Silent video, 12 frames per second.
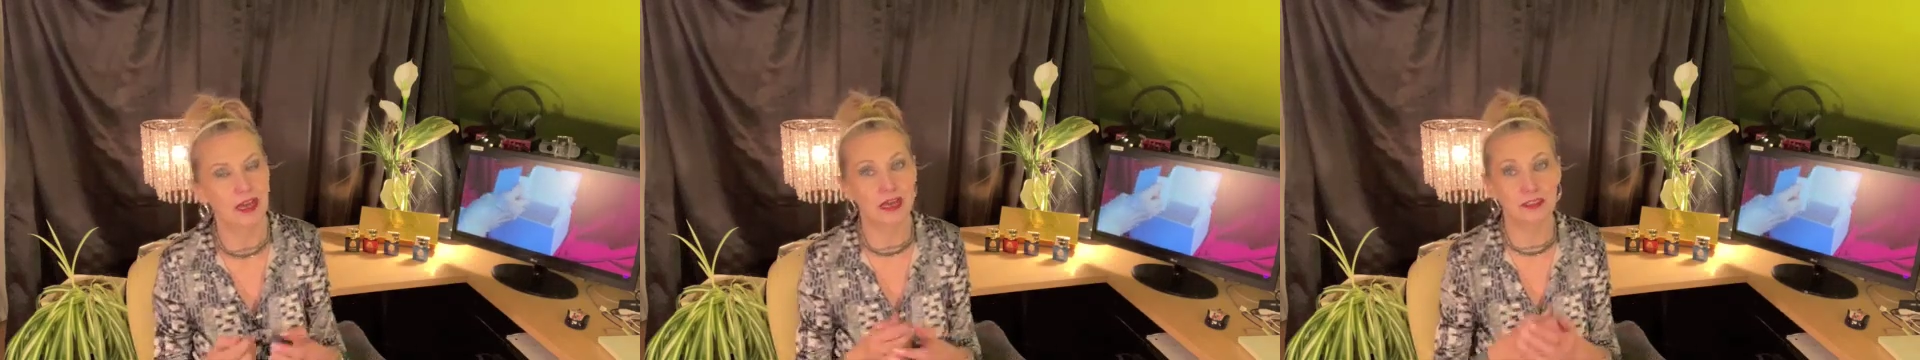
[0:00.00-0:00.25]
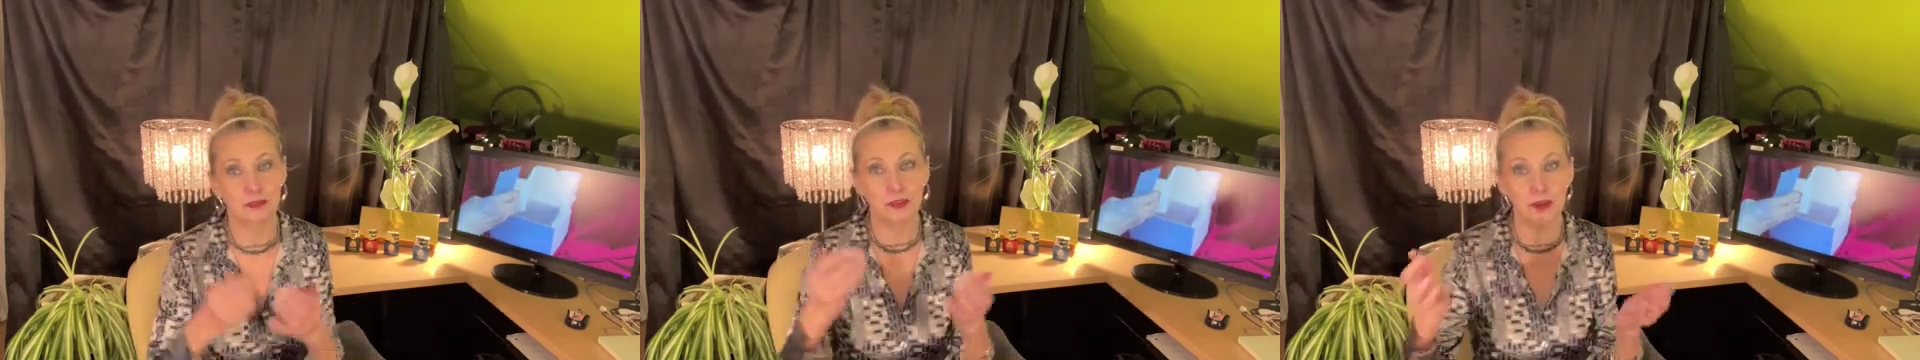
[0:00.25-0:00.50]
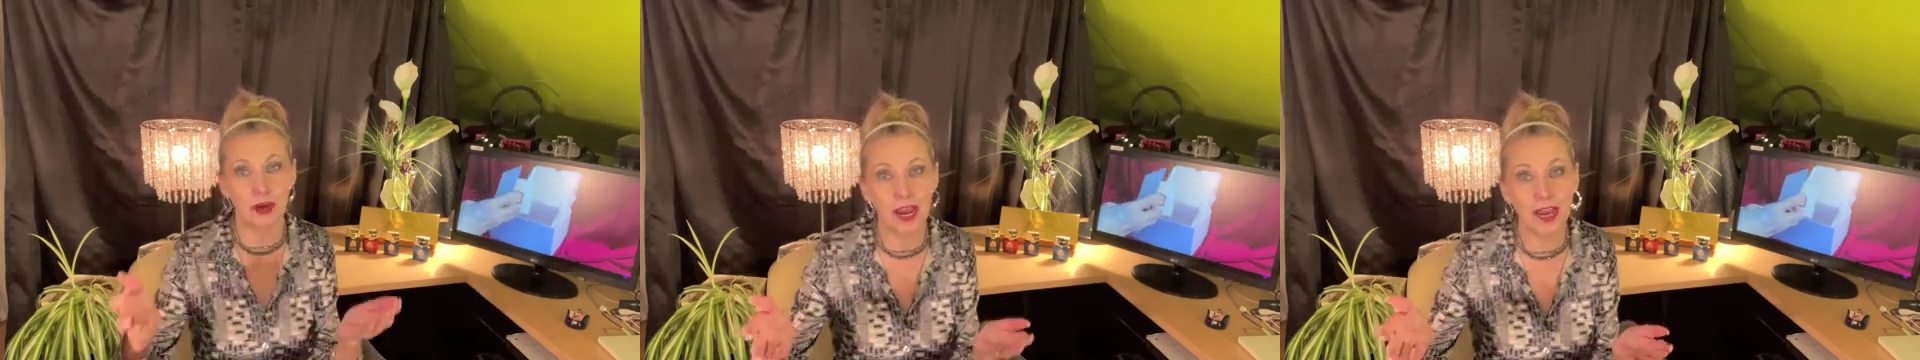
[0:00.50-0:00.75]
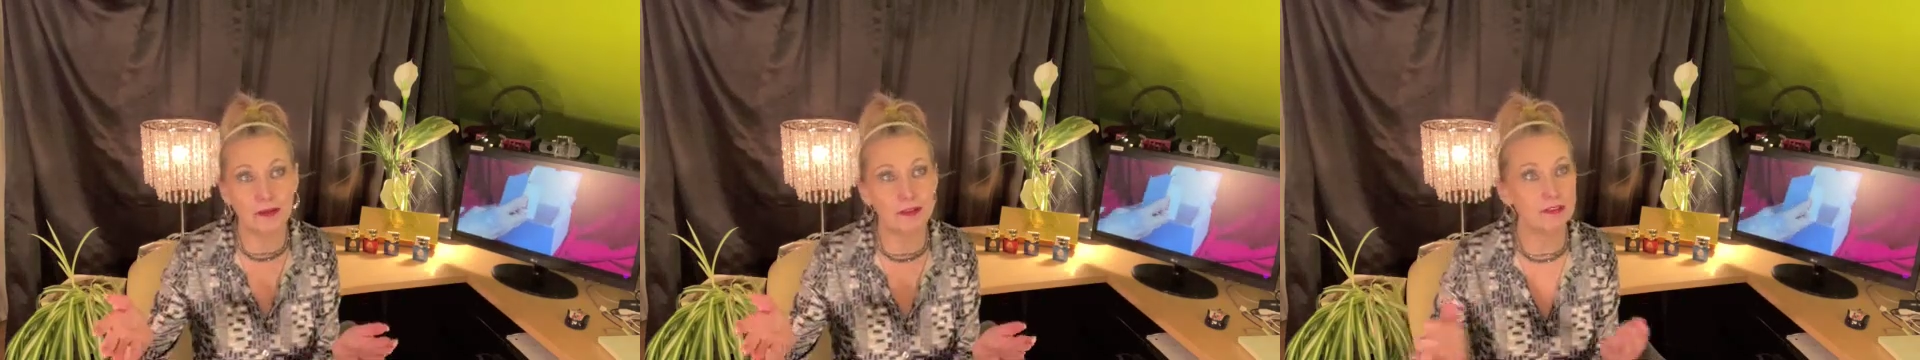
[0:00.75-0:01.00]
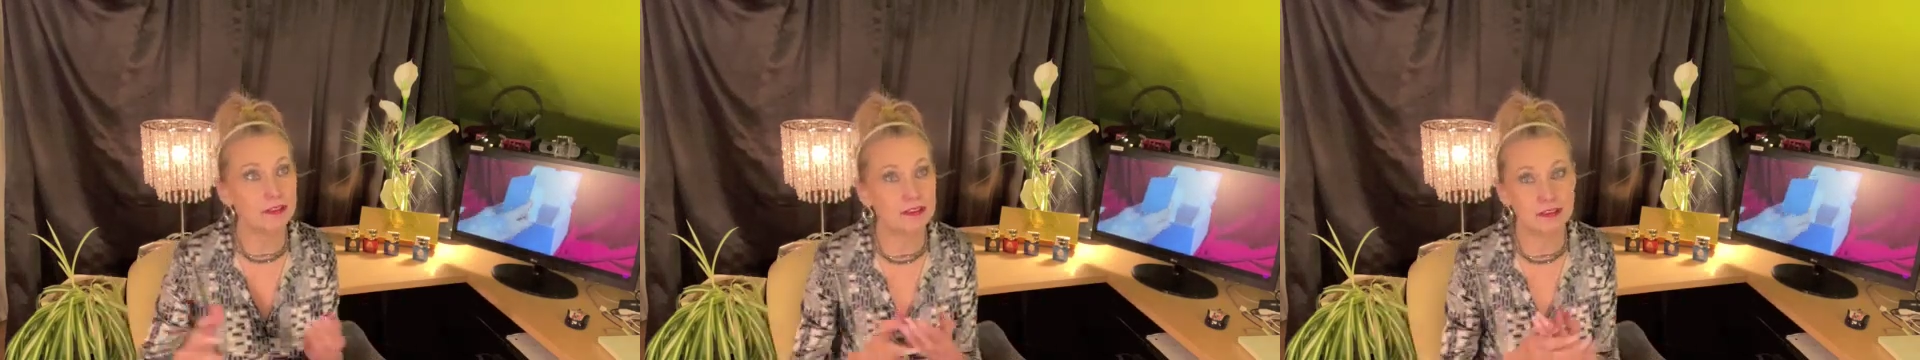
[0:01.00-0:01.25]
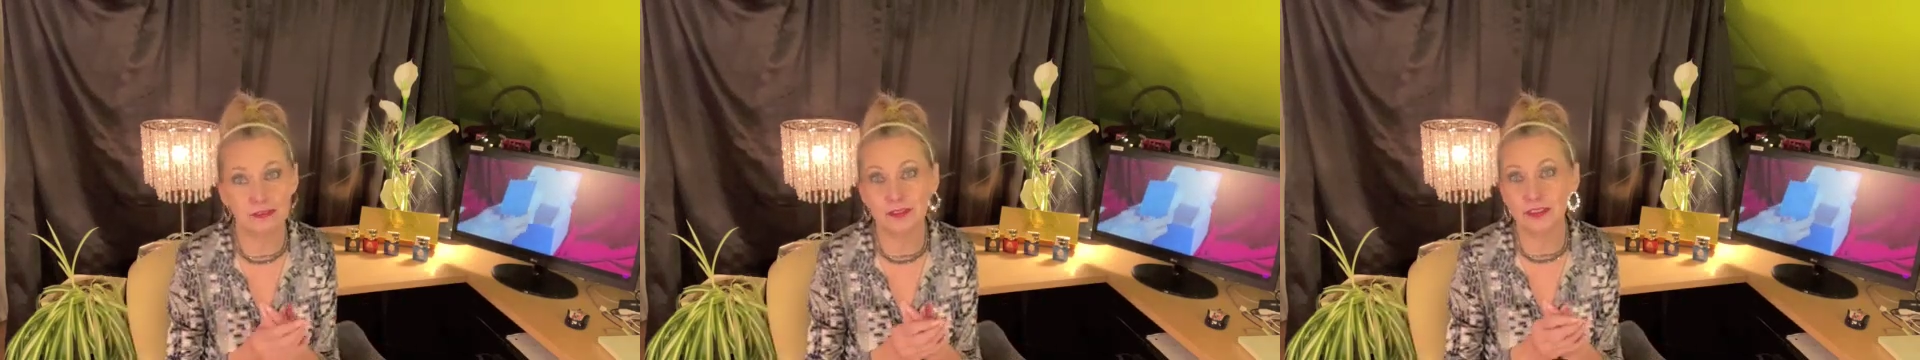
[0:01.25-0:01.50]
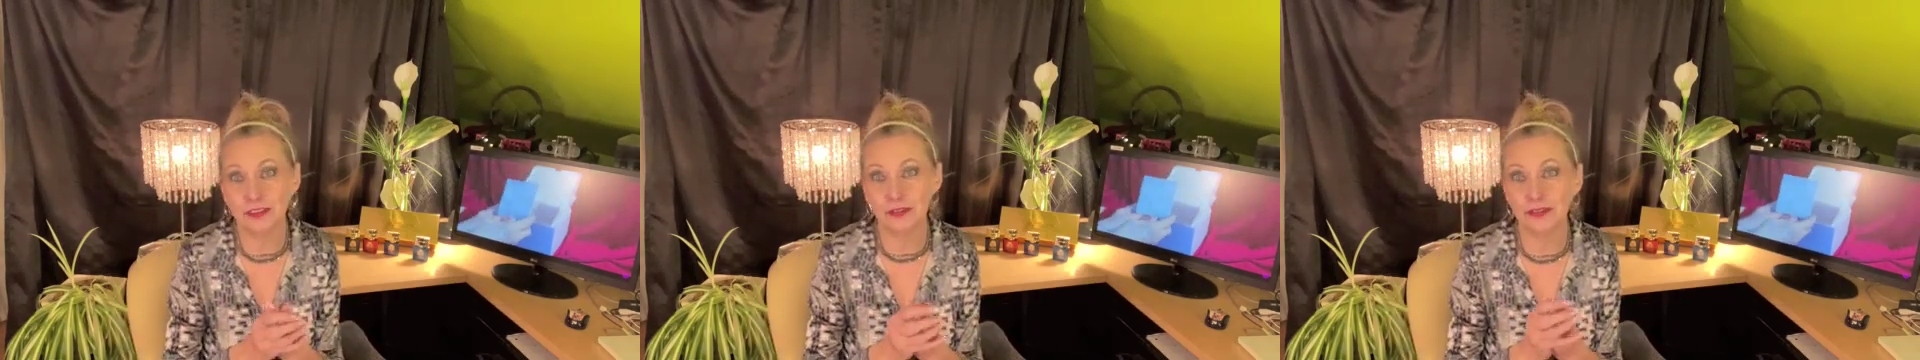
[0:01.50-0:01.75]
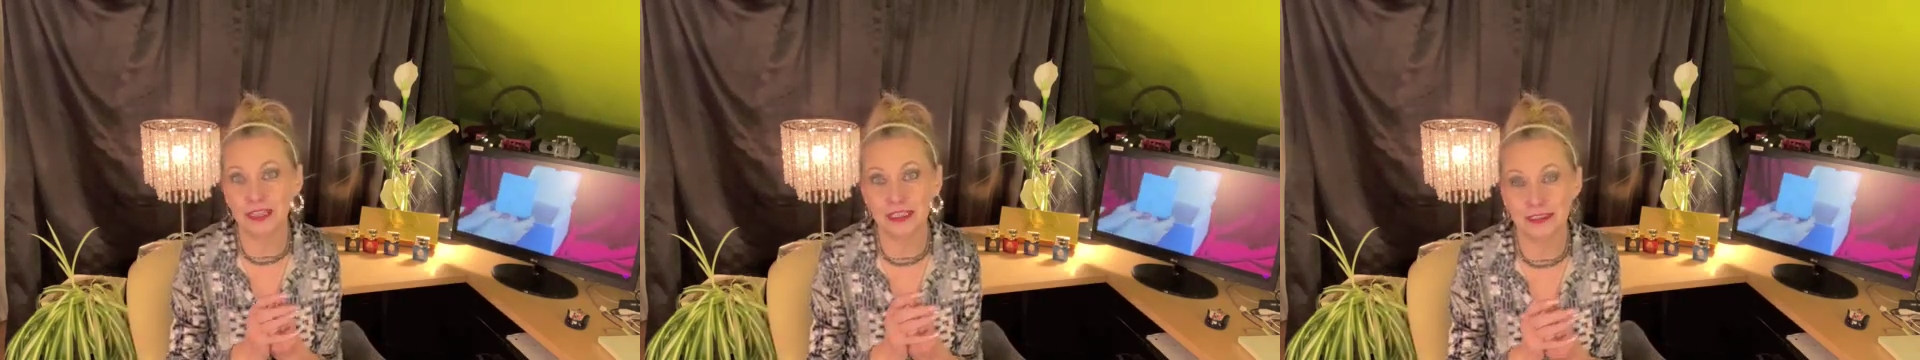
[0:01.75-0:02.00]
Subscribe if it's your
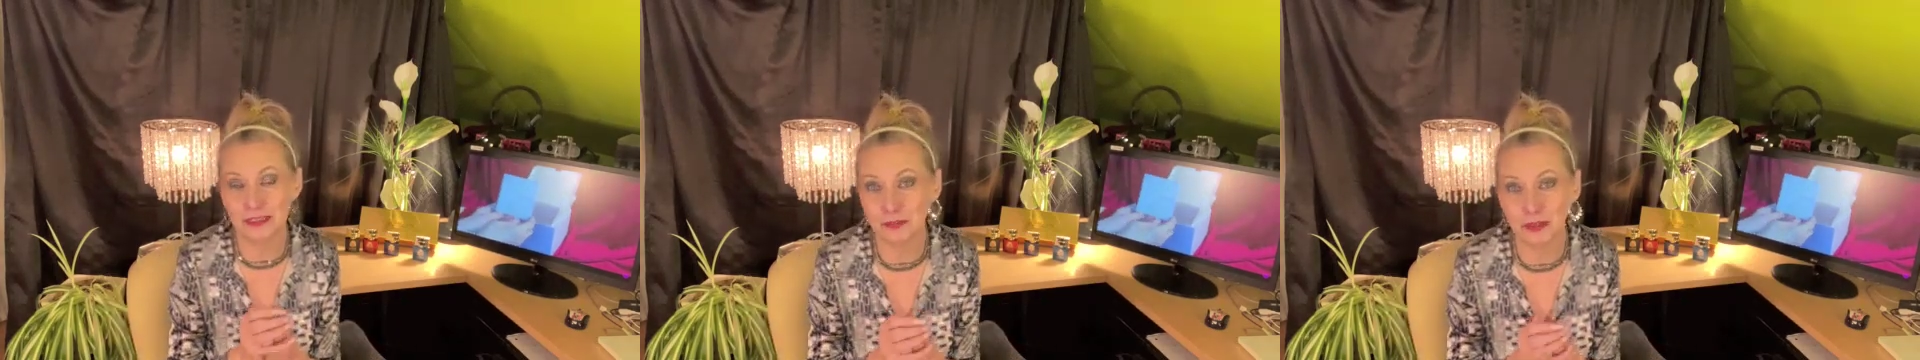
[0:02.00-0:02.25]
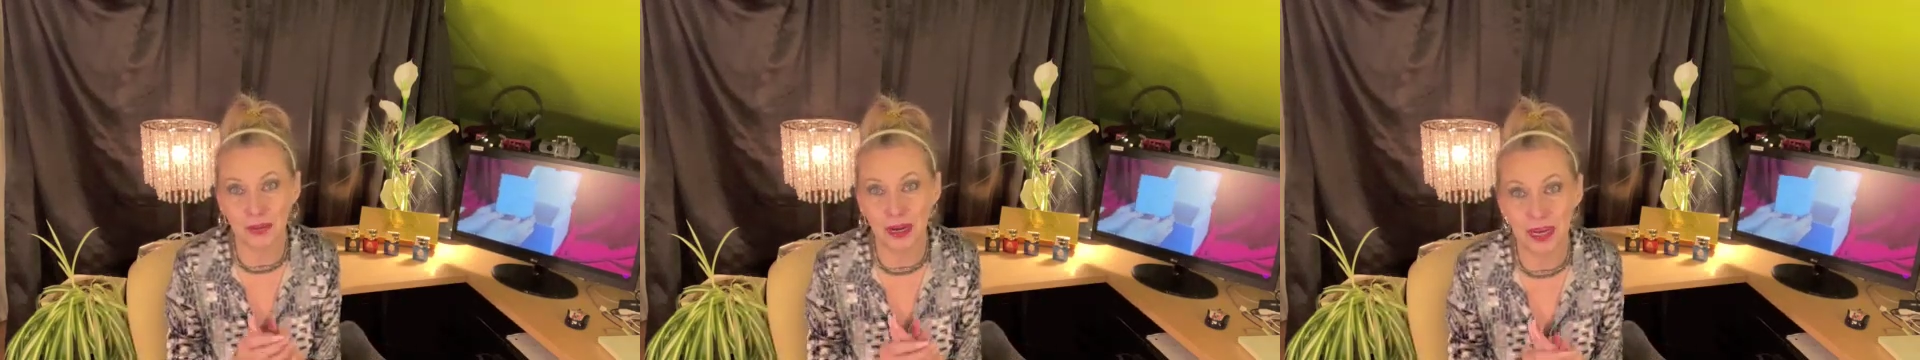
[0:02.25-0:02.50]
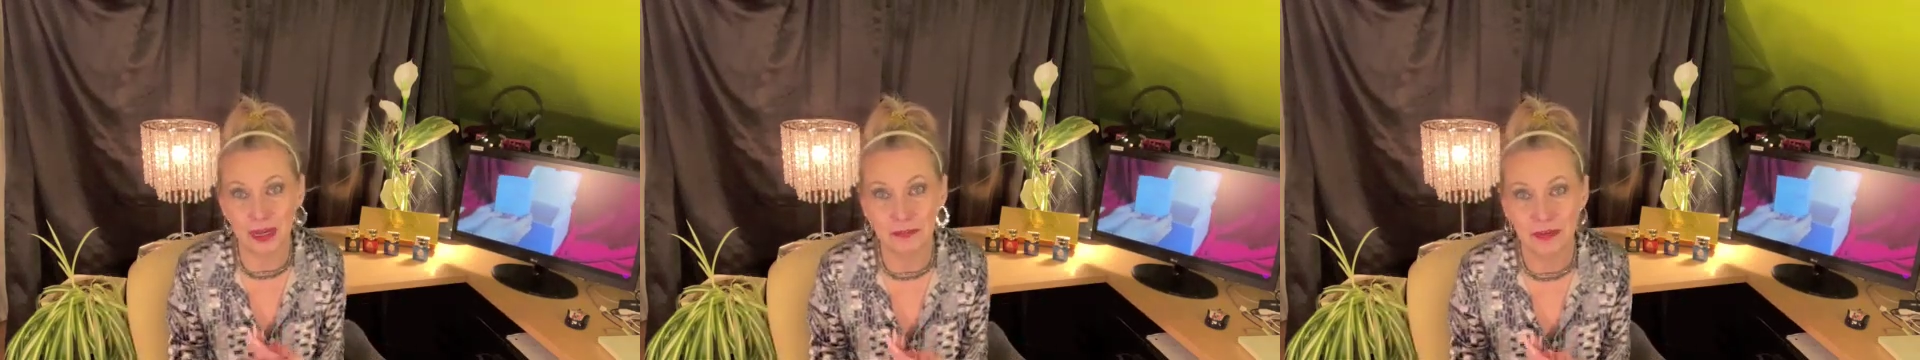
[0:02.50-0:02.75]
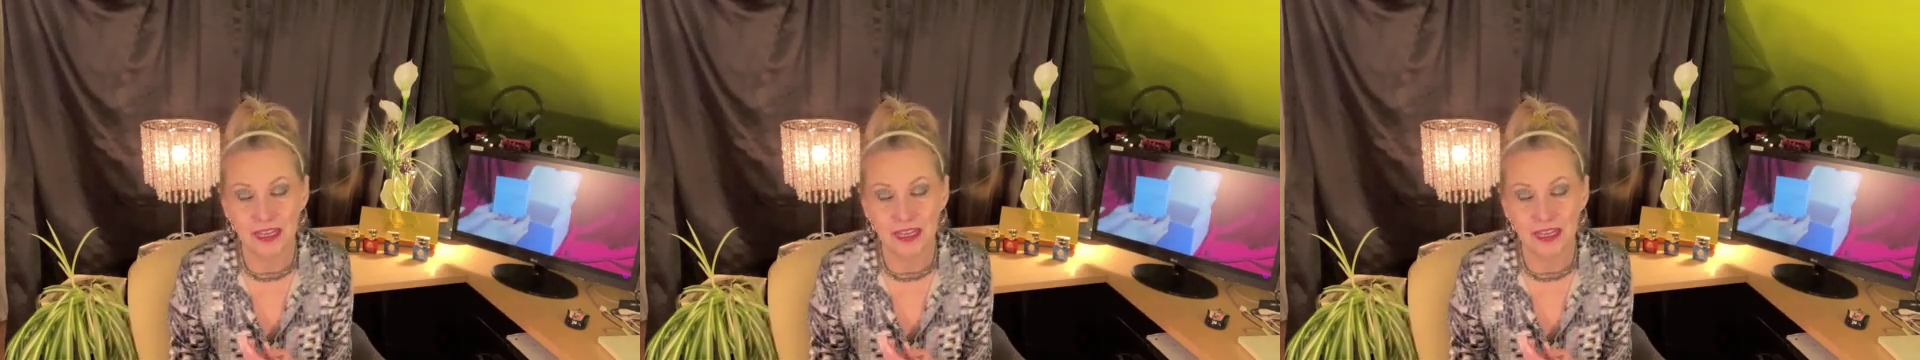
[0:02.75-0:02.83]
thing to subscribe.